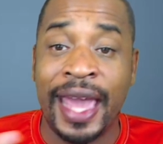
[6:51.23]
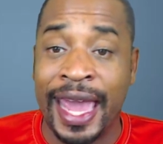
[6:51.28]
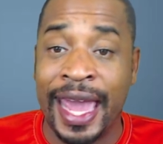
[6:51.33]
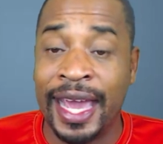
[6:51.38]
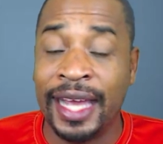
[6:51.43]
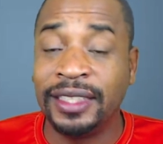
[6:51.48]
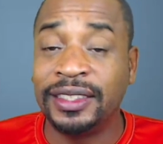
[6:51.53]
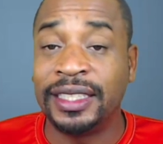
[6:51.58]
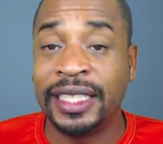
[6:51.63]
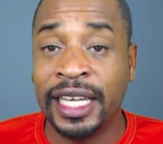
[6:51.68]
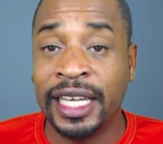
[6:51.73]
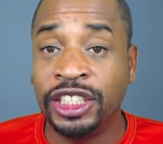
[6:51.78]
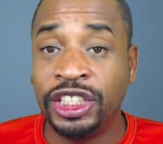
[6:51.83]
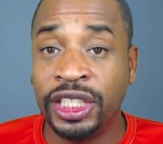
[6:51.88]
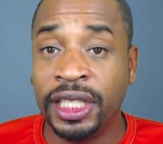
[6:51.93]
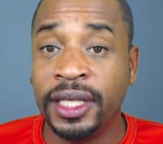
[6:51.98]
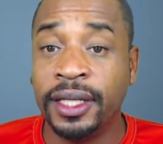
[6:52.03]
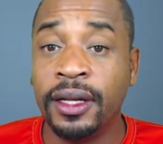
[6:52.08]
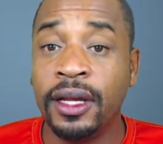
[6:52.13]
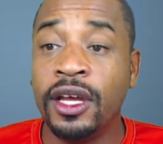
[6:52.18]
and
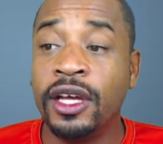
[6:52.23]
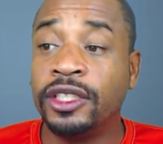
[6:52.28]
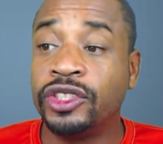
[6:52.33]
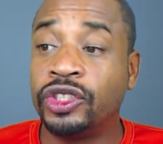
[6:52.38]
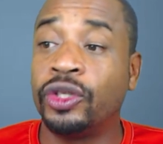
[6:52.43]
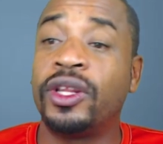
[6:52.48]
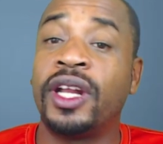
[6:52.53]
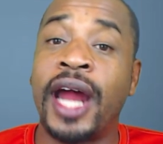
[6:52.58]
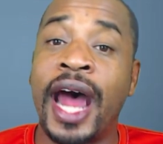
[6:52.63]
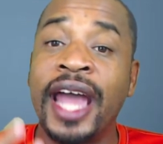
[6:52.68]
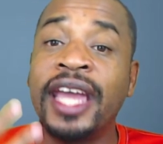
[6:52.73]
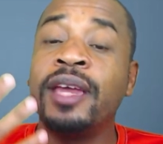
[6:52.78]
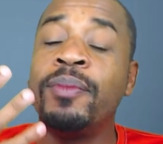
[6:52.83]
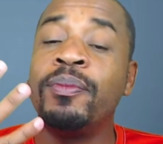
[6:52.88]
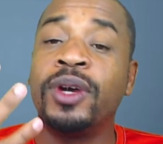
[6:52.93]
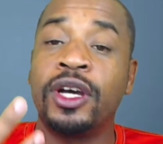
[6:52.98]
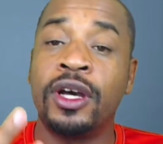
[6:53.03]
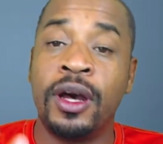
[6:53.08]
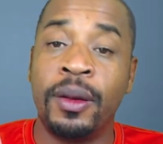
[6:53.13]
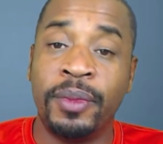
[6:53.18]
teaching so that I can
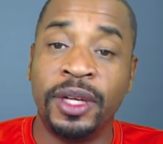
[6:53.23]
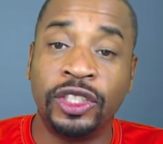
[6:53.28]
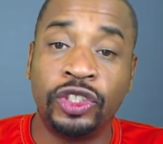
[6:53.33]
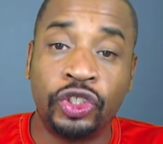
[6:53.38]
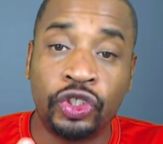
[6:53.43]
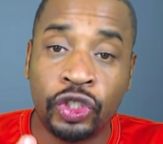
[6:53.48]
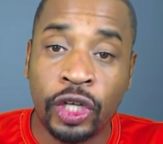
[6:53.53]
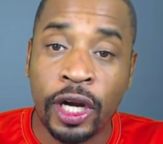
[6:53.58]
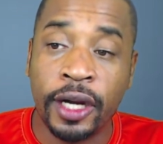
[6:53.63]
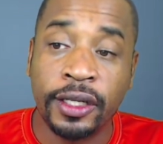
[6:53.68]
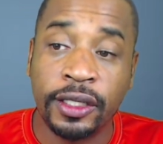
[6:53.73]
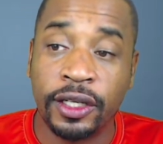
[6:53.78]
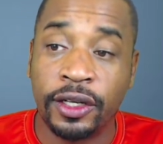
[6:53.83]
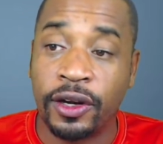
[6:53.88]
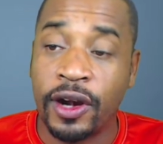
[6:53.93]
become instructor,